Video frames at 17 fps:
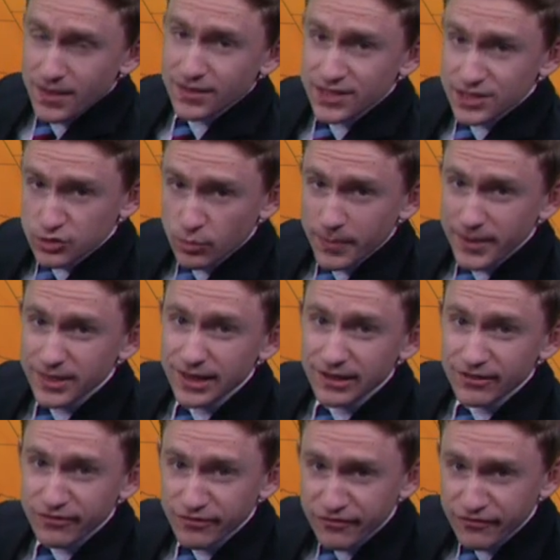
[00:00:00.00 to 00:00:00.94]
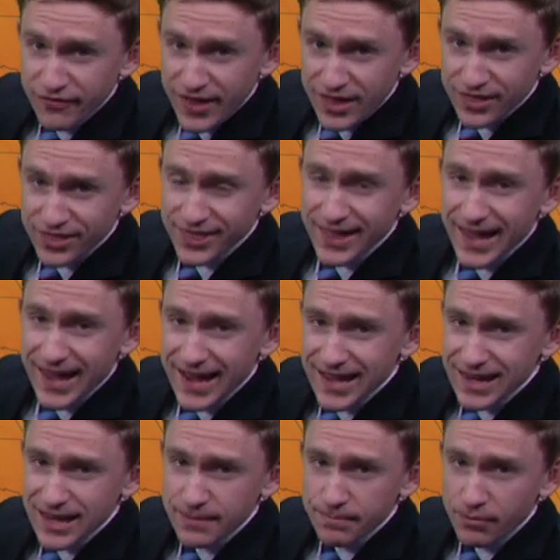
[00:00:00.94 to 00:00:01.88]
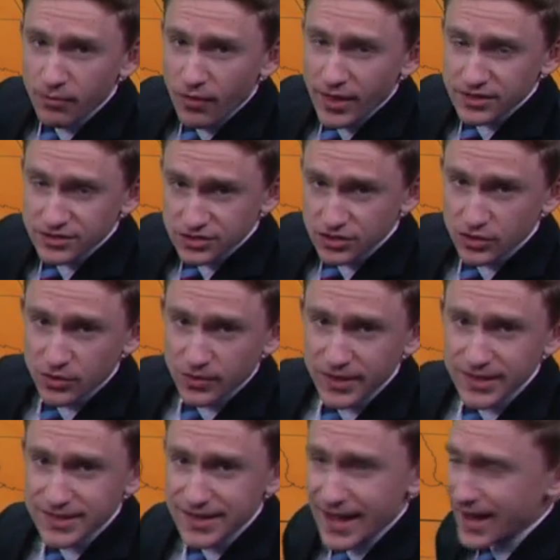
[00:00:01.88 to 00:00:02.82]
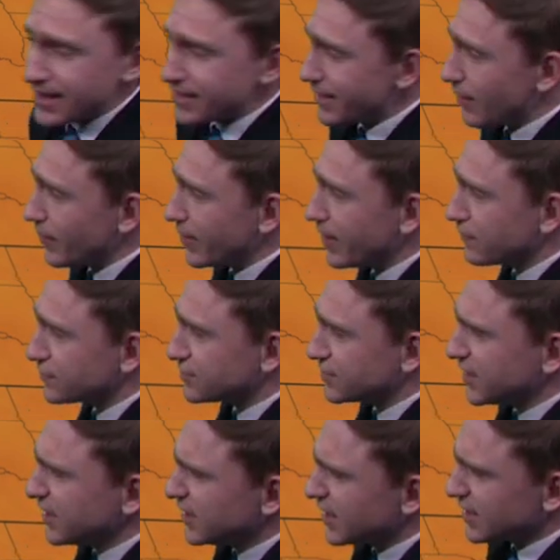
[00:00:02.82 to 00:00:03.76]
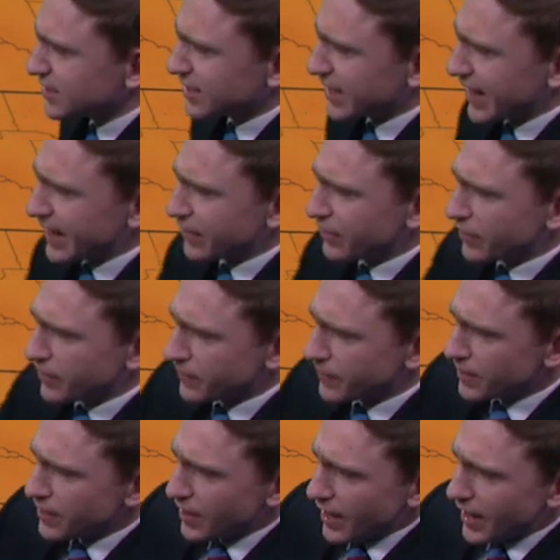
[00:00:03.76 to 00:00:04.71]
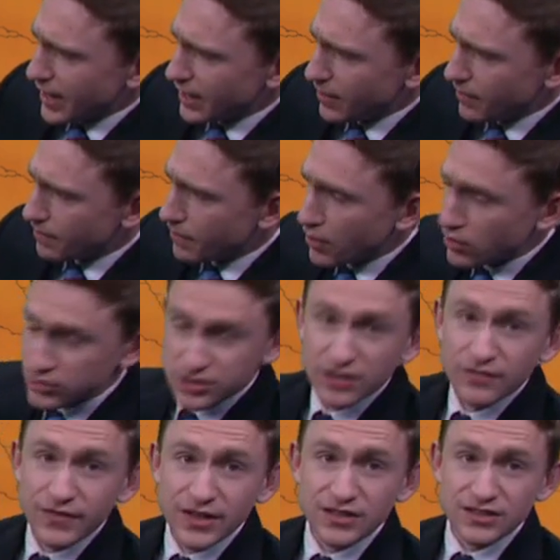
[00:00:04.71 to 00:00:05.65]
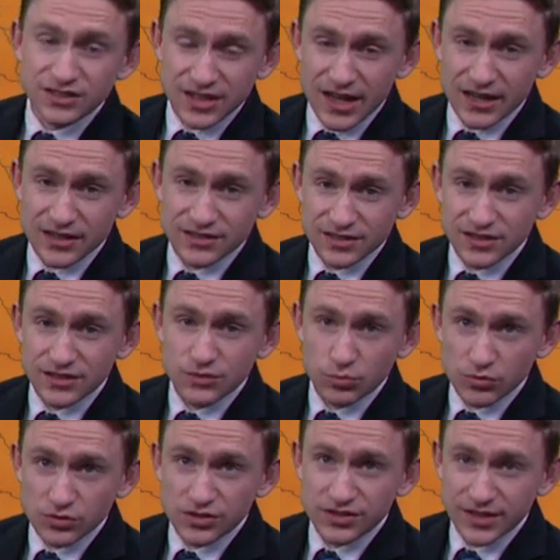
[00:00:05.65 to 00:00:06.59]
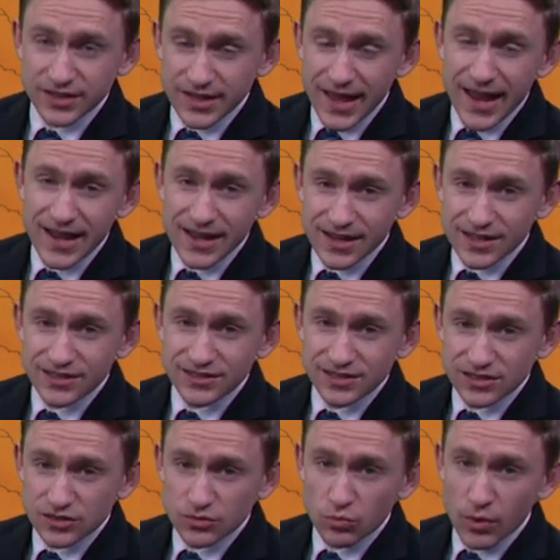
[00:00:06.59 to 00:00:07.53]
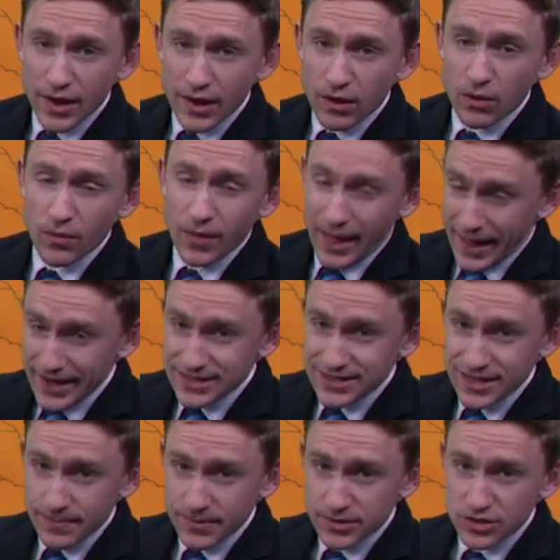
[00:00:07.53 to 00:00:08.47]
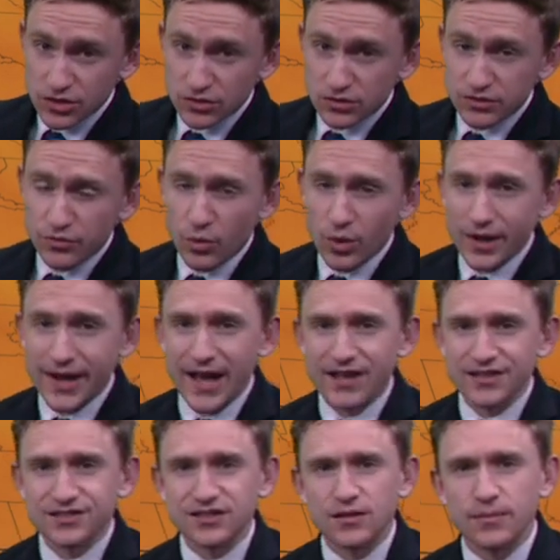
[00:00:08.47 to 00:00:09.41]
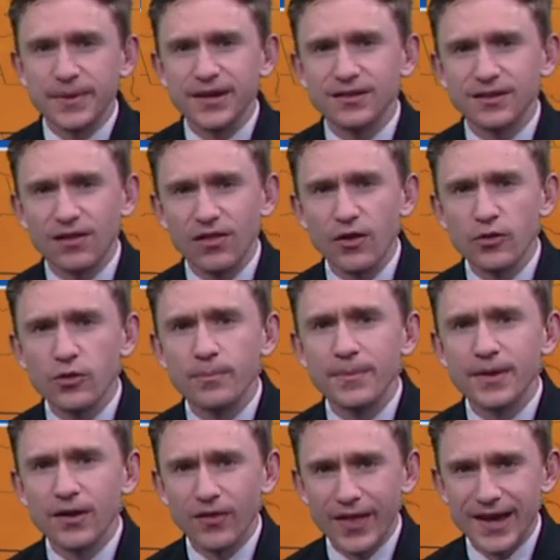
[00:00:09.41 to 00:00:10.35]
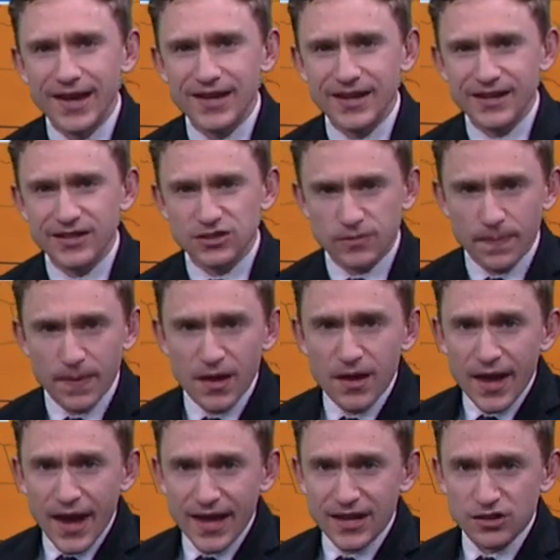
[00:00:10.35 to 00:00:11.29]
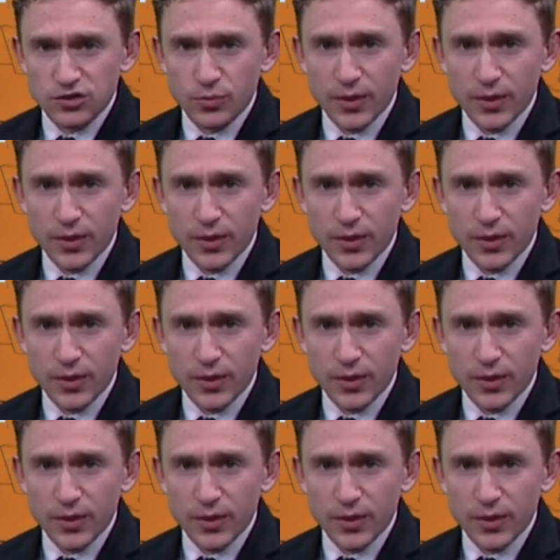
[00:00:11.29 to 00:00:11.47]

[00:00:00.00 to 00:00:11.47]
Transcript: this will be the fifth 80 plus degree day that we have seen at Tyler and most of East Texas will see 80s as well. High temperatures forecasted to be in the low to middle 80s. And as